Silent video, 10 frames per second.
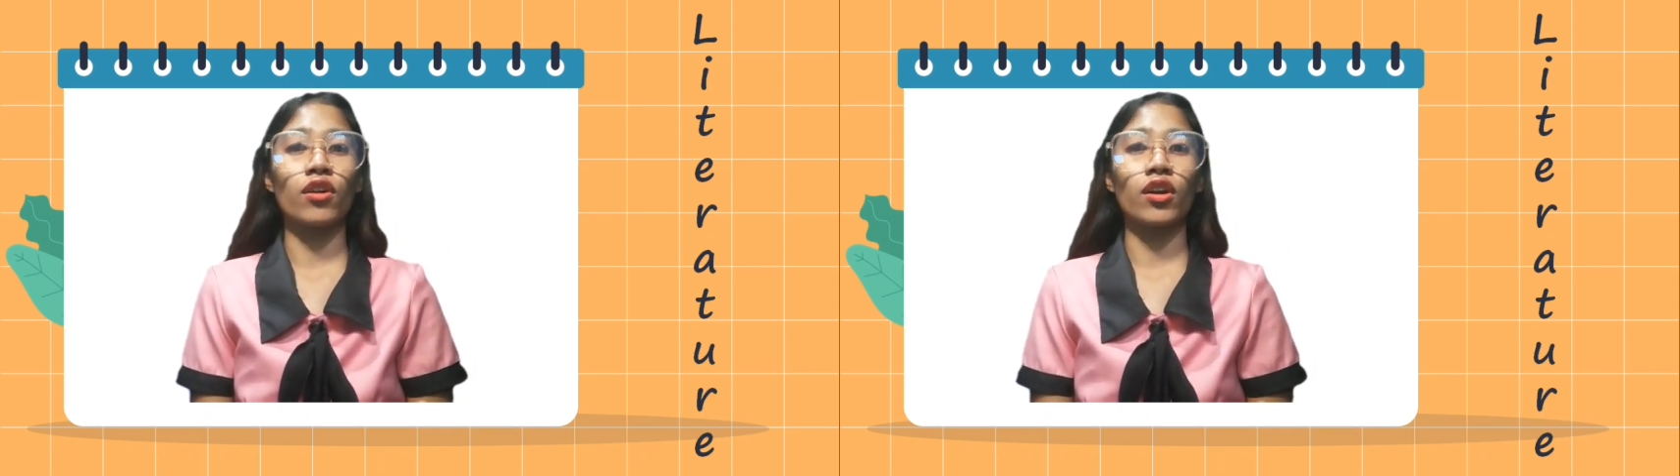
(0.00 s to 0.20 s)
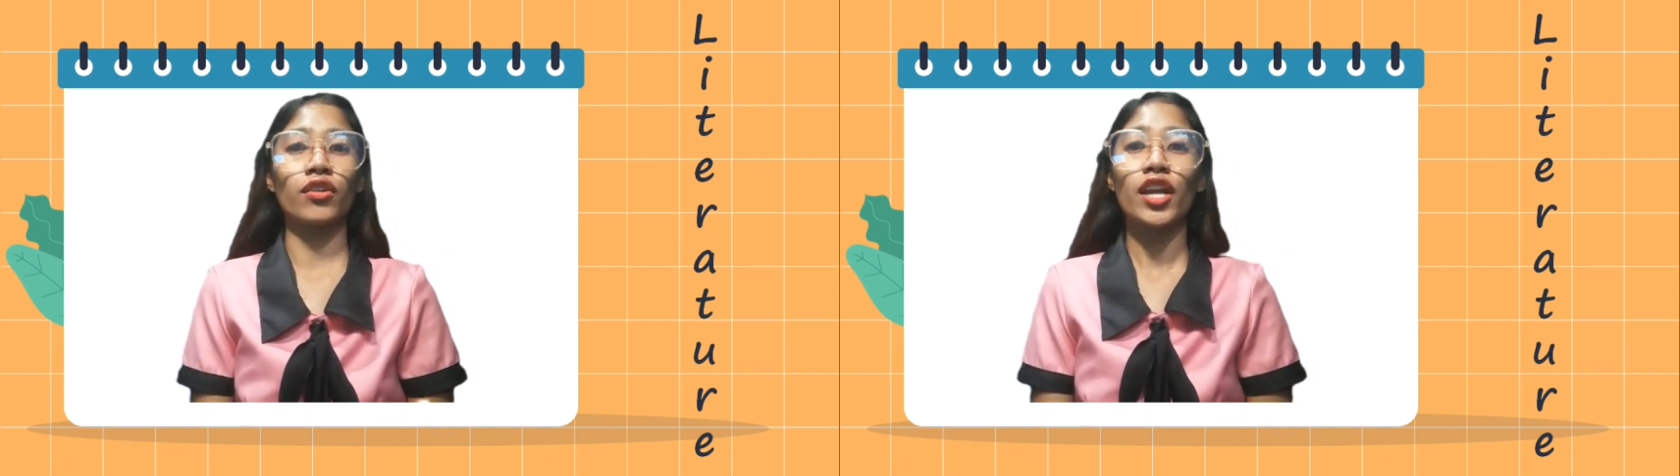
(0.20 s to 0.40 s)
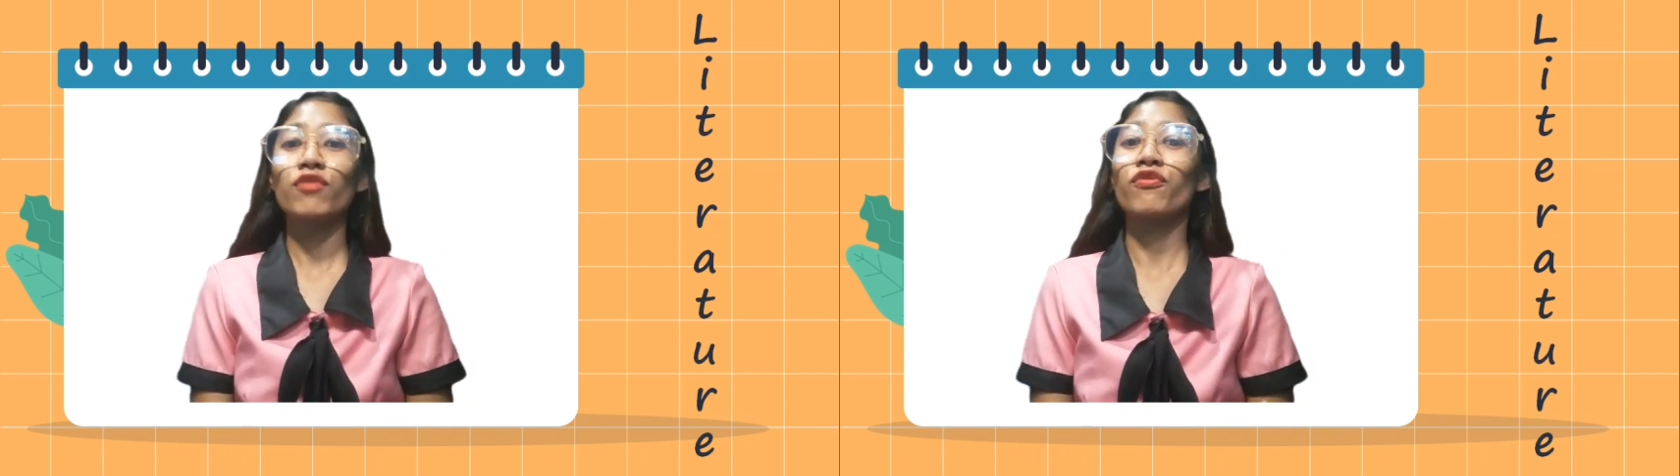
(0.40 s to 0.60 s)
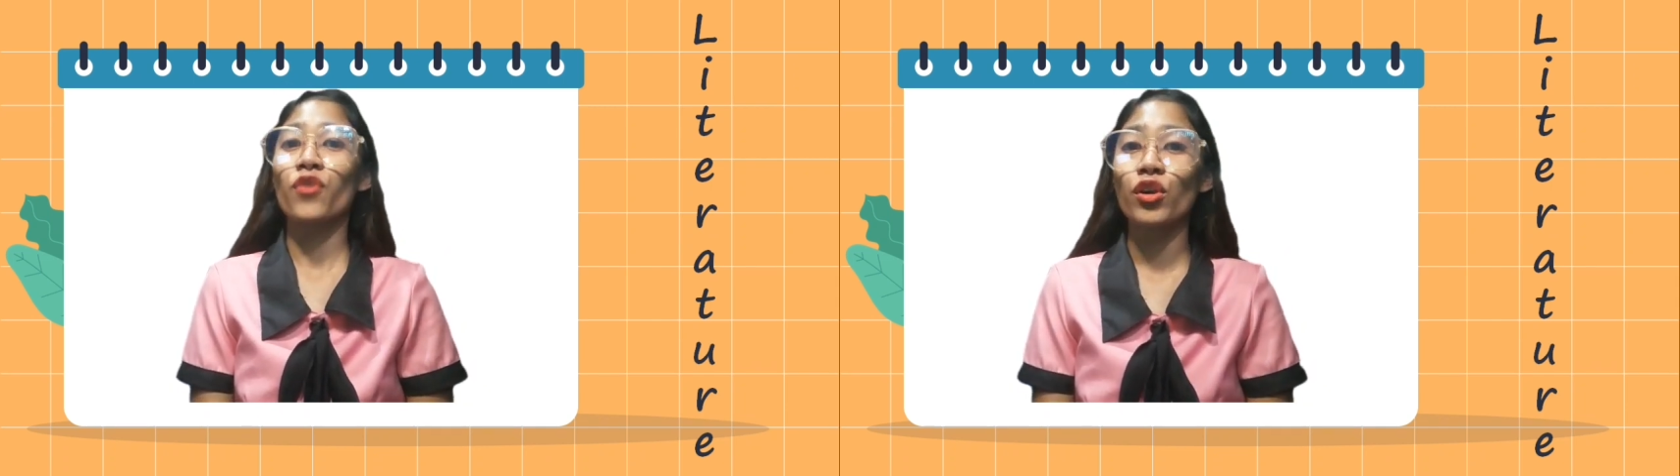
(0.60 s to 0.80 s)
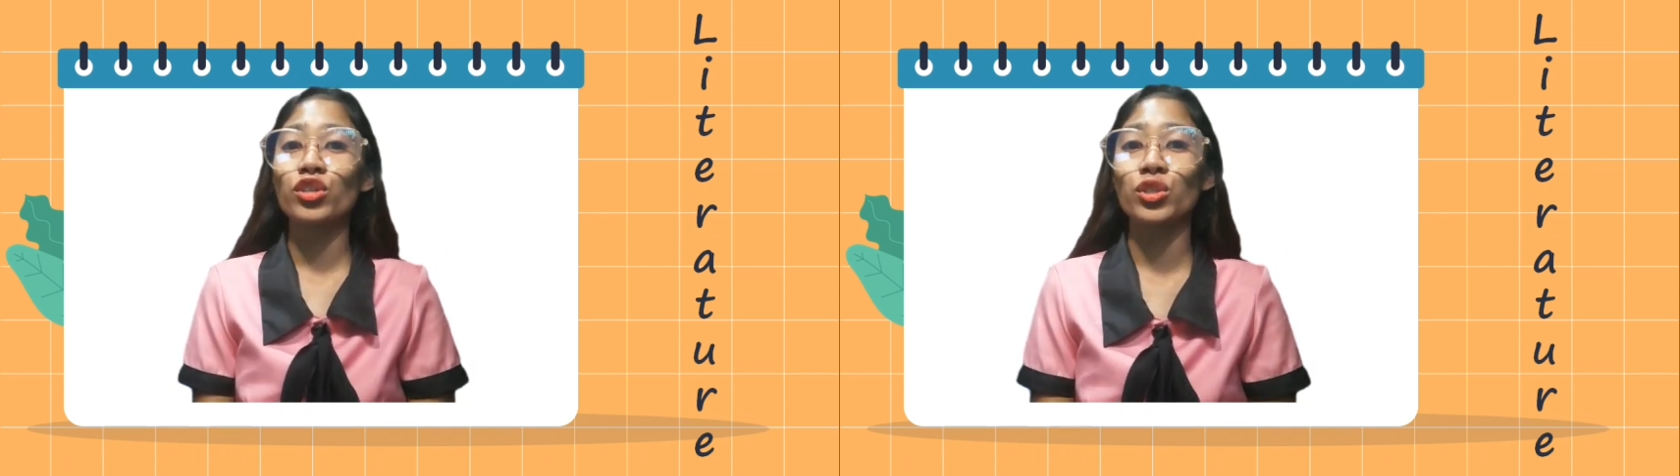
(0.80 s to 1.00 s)
grade
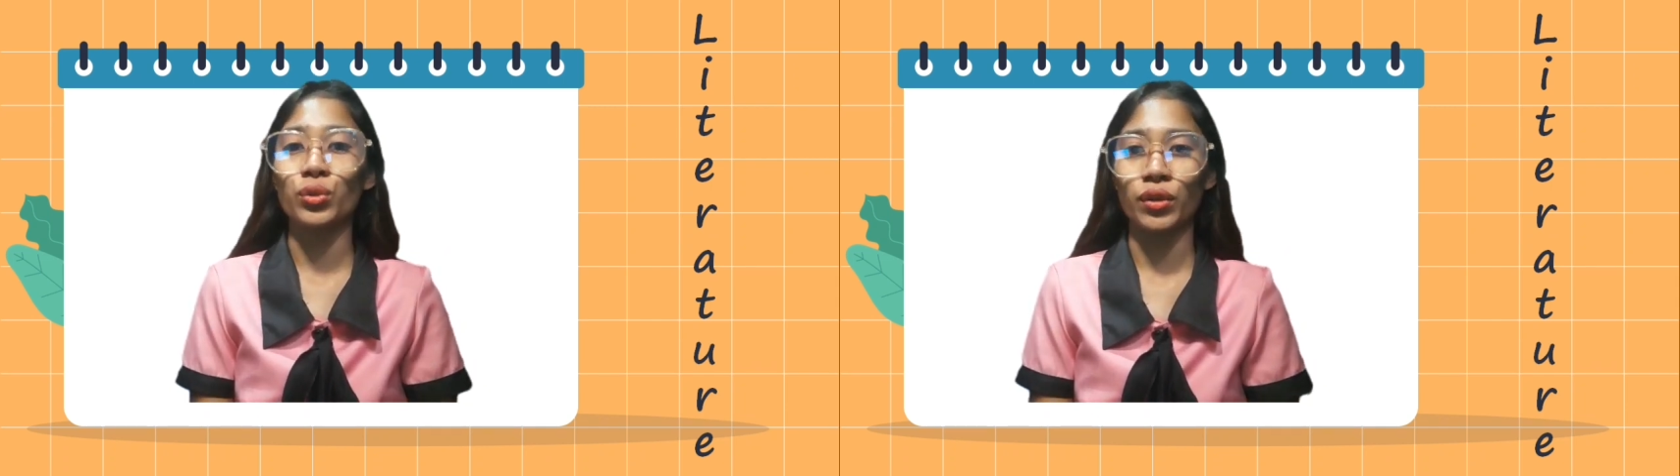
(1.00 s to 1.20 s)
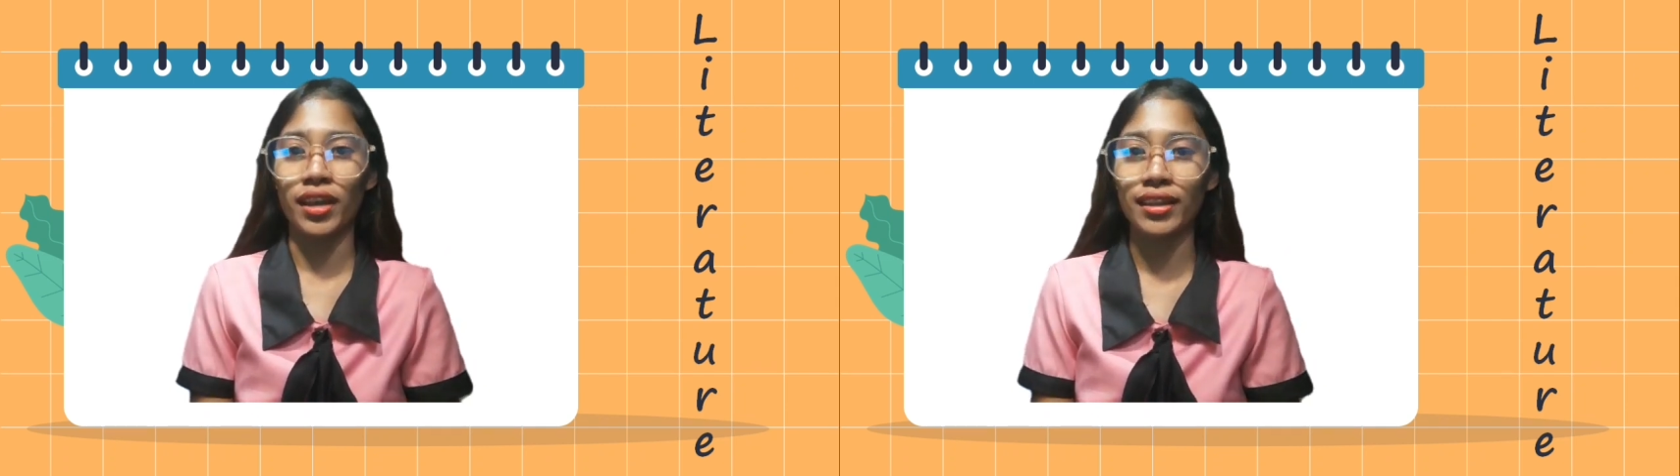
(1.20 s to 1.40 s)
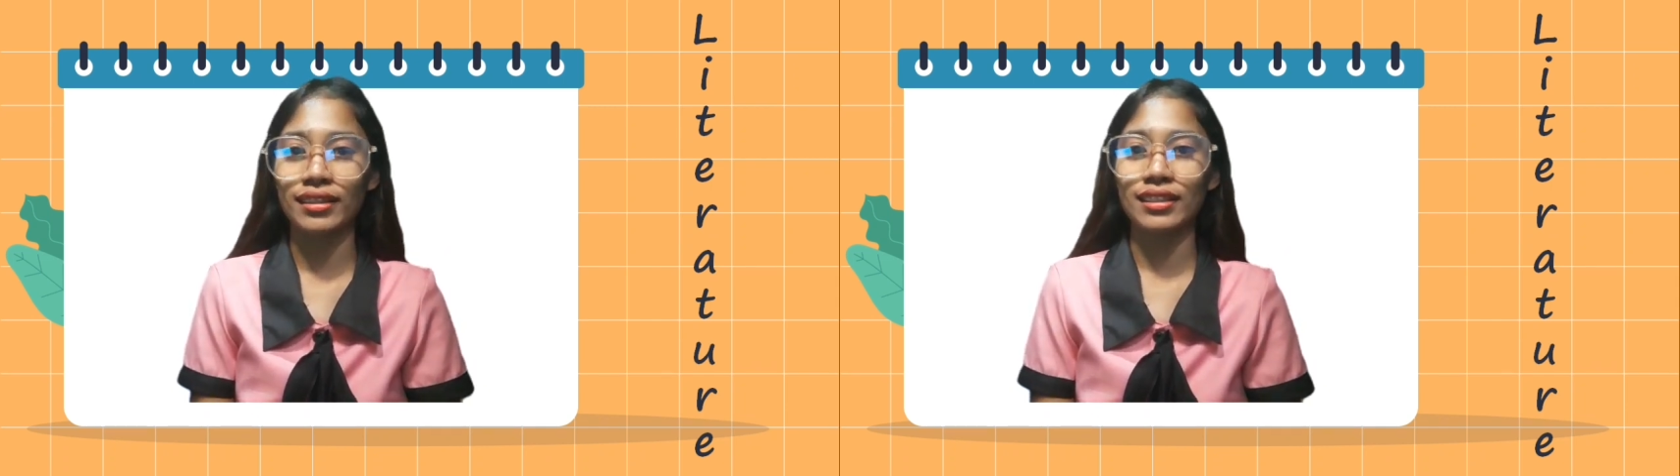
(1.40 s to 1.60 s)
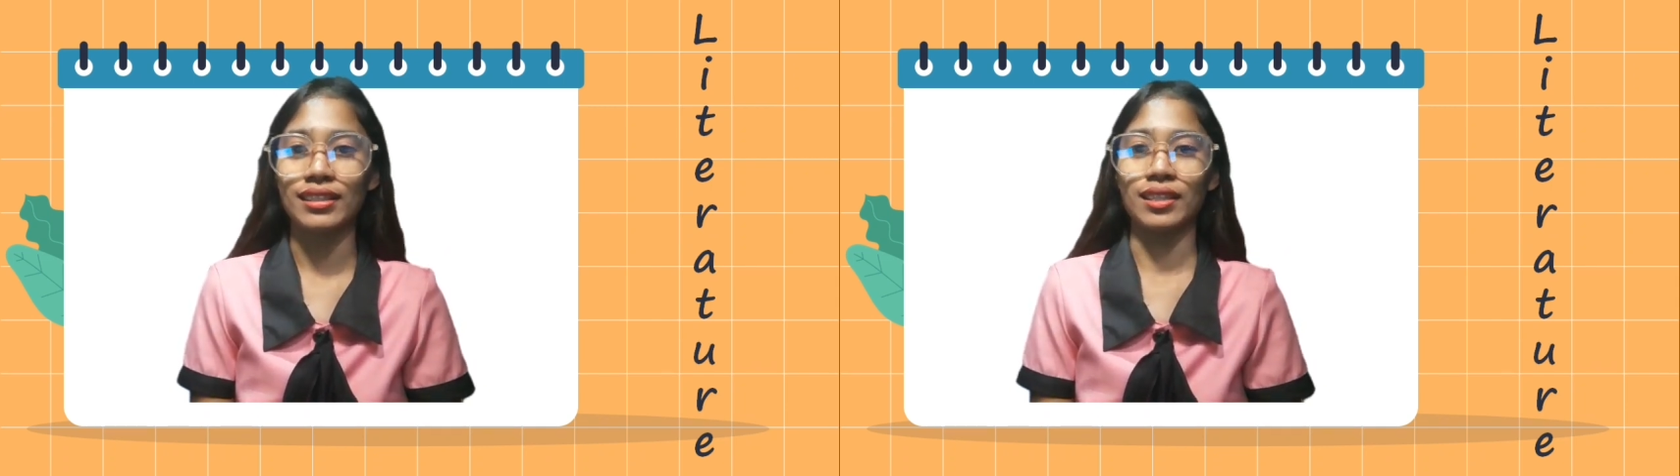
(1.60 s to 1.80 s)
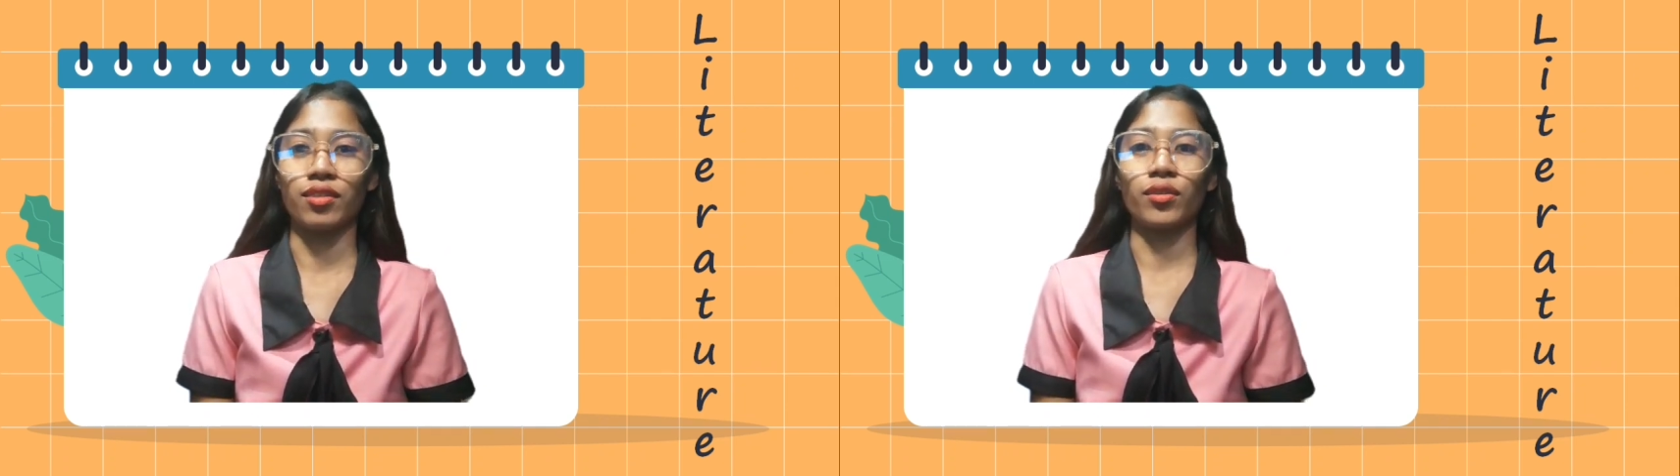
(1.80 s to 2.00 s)
4 student.
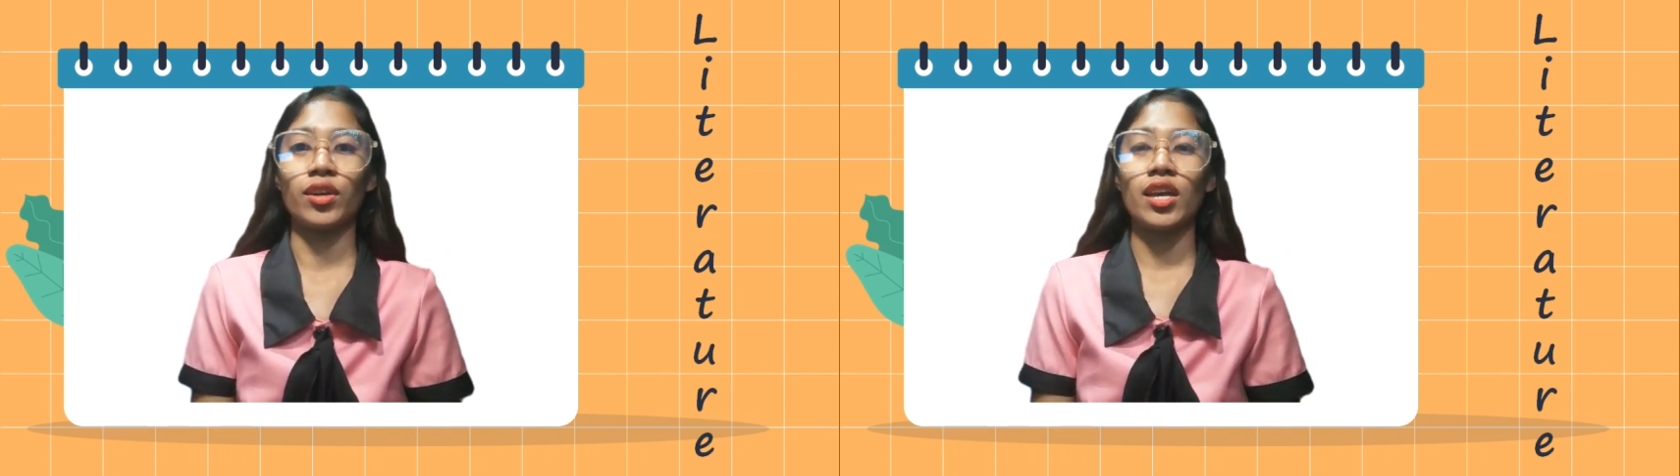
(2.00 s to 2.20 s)
So